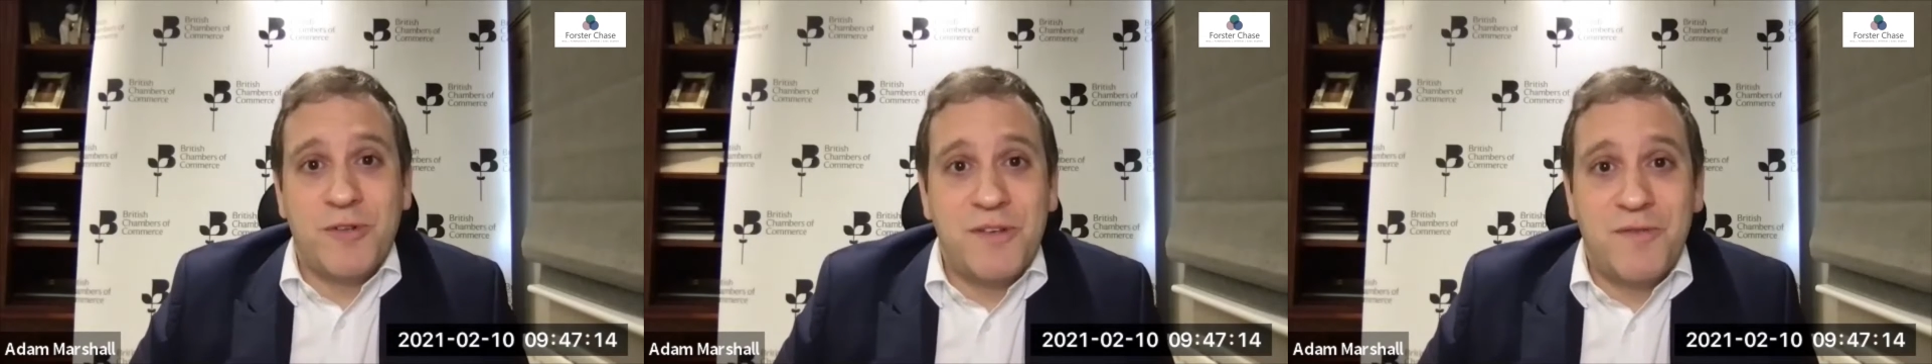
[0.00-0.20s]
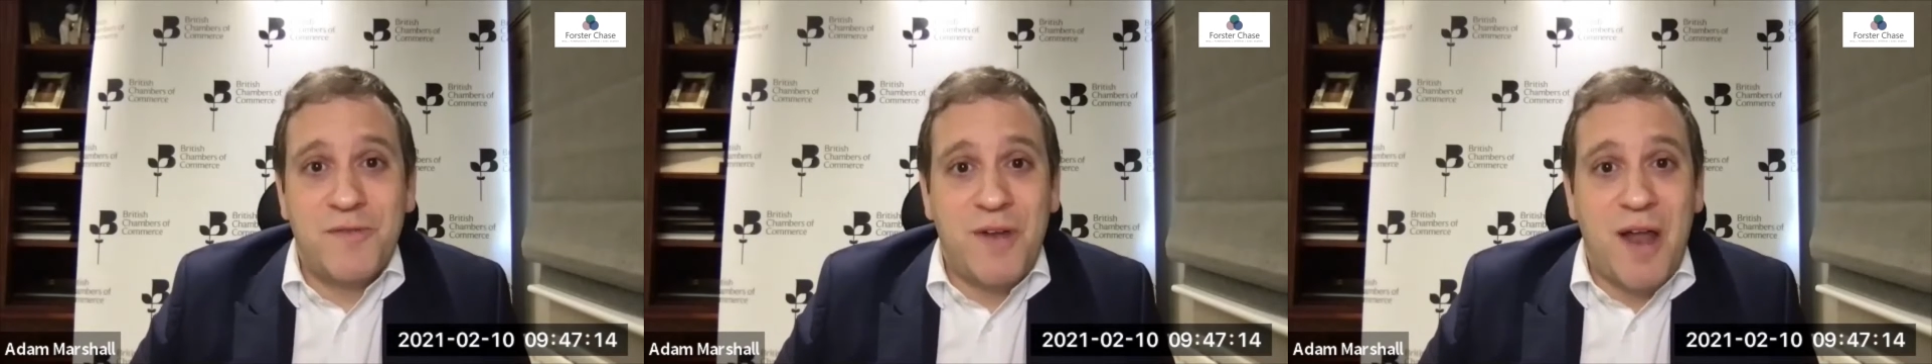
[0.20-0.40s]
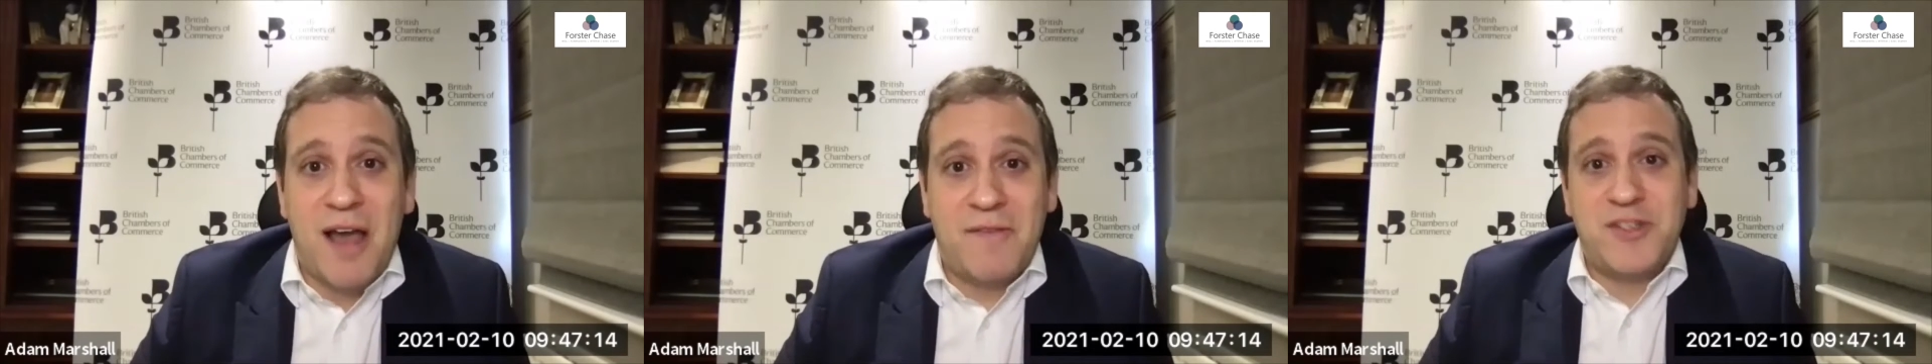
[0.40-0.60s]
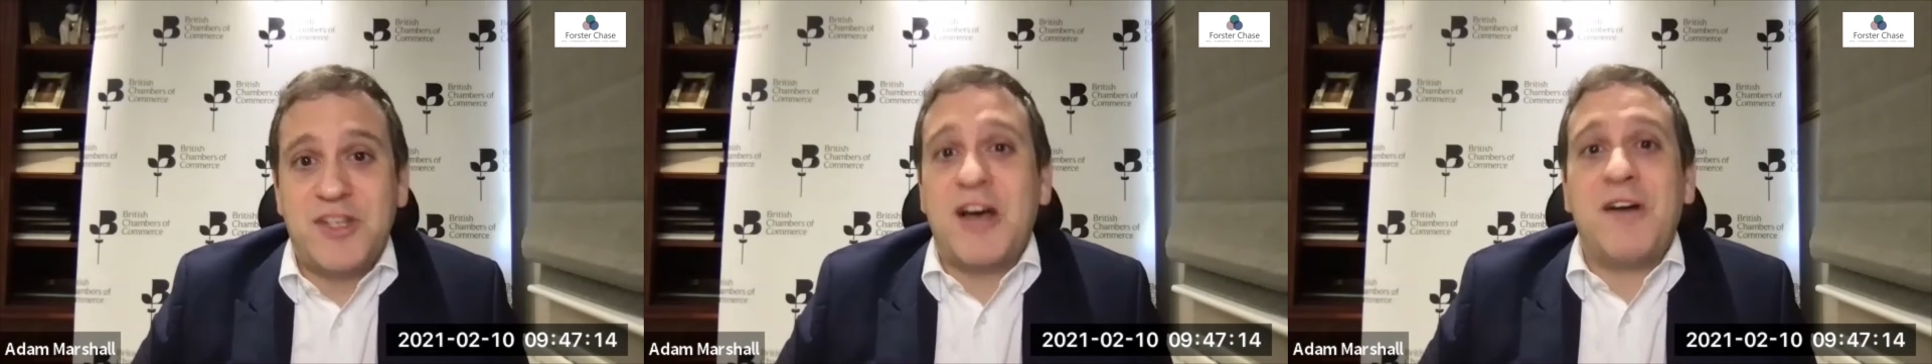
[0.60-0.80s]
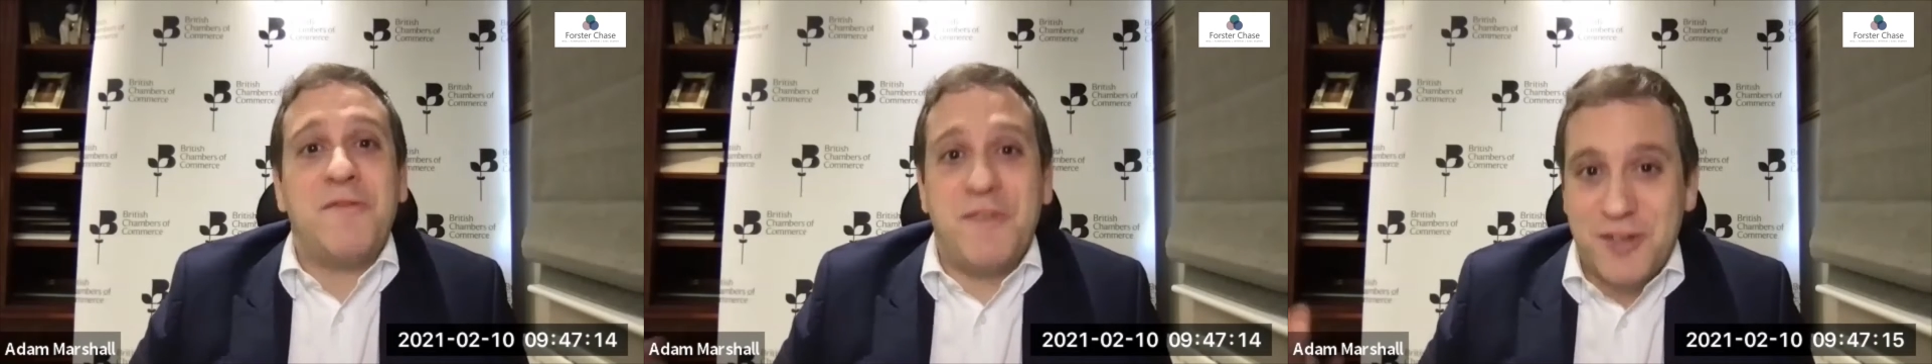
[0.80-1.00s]
of live
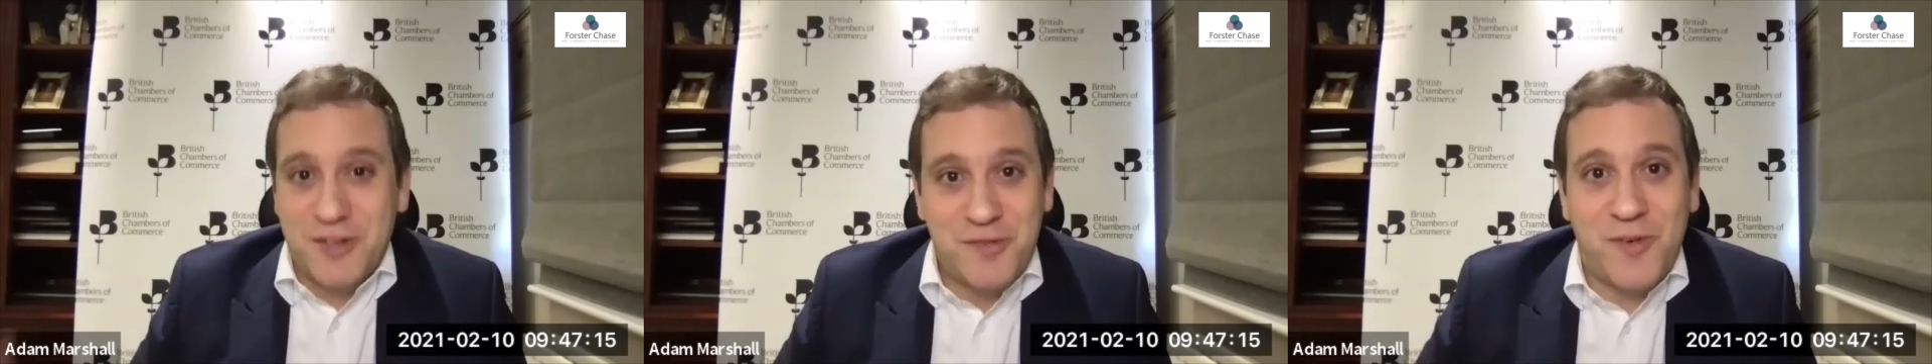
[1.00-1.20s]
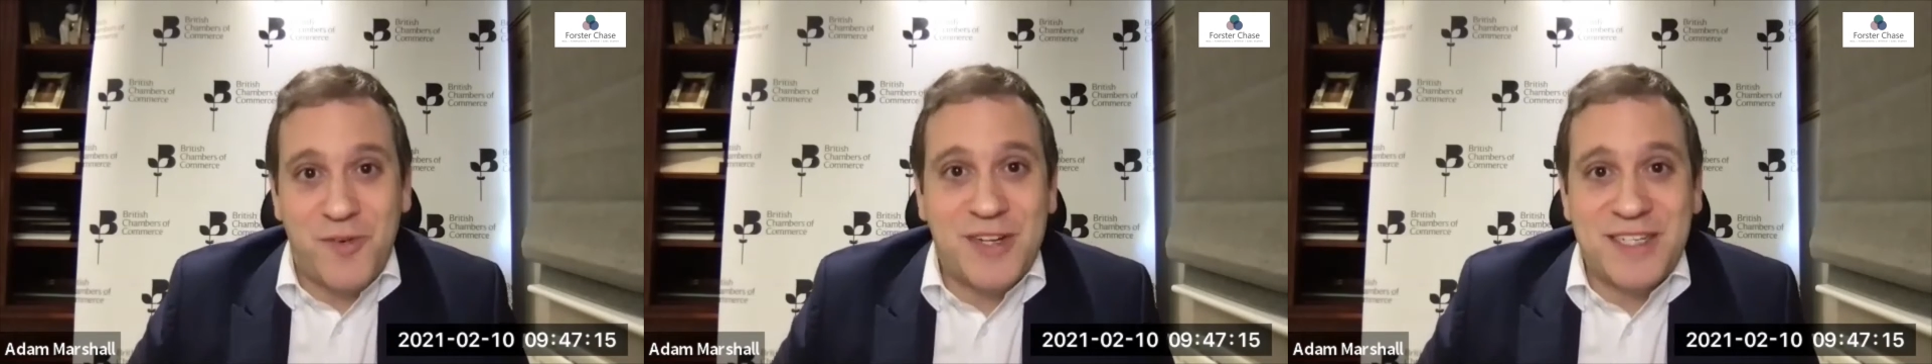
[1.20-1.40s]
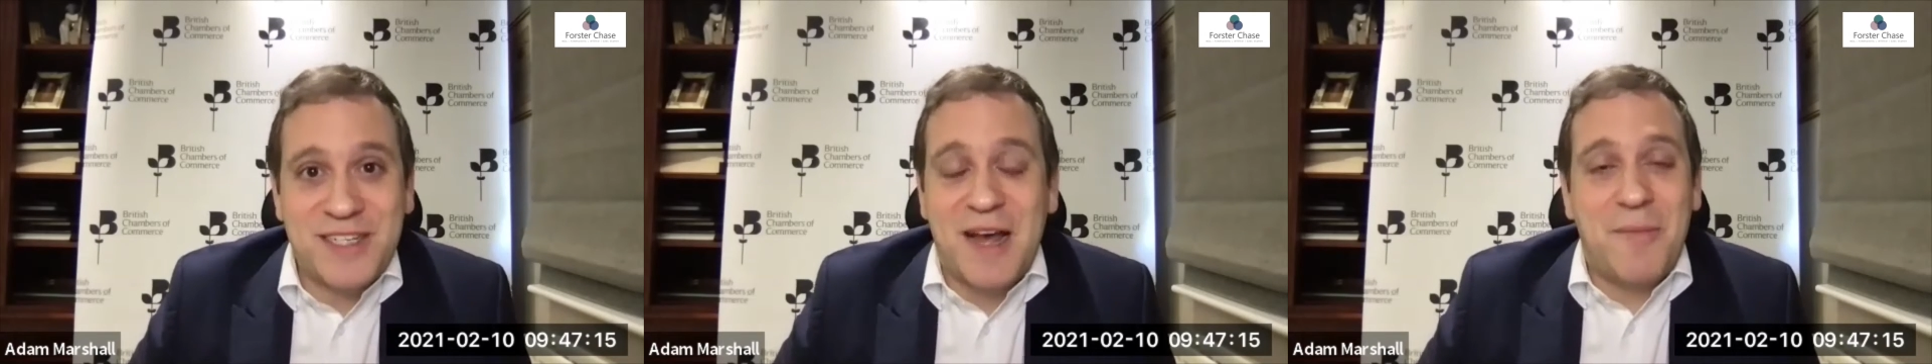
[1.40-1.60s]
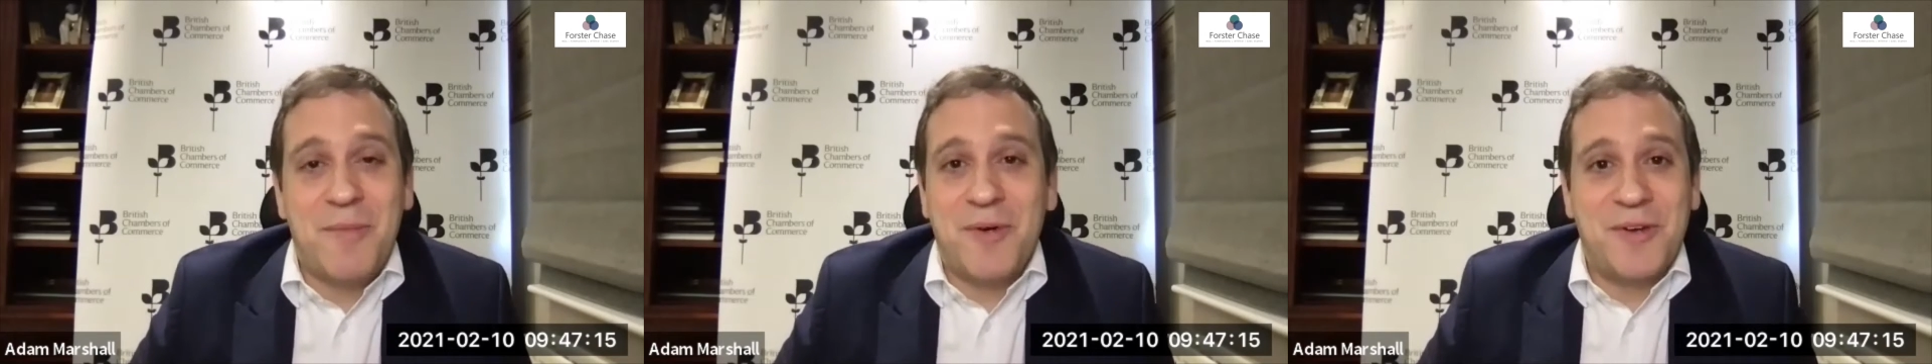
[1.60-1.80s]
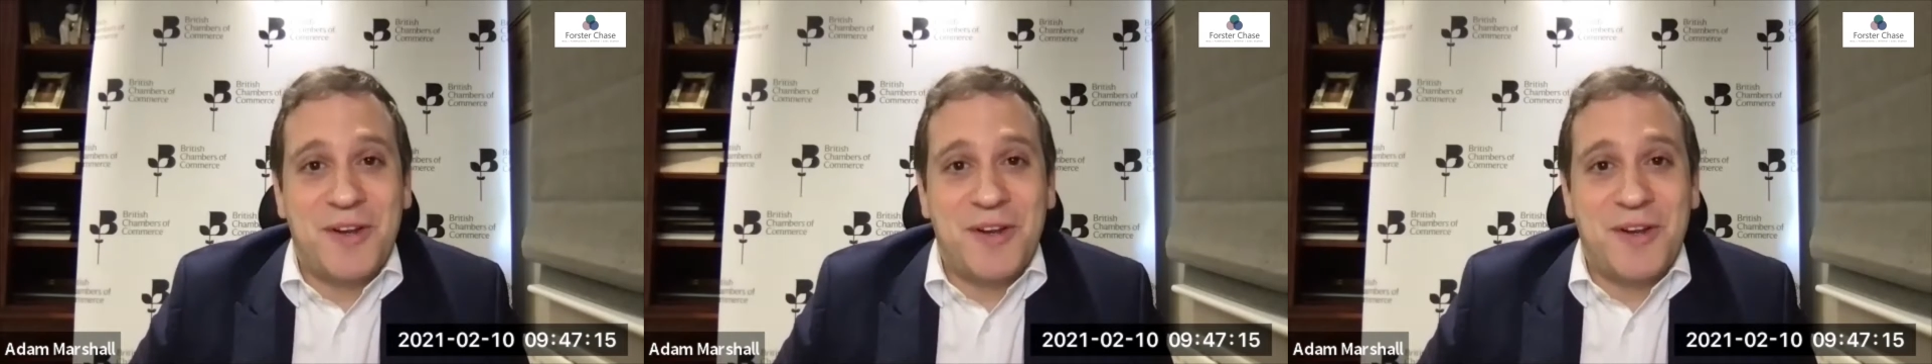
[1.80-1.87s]
shellfish, for example.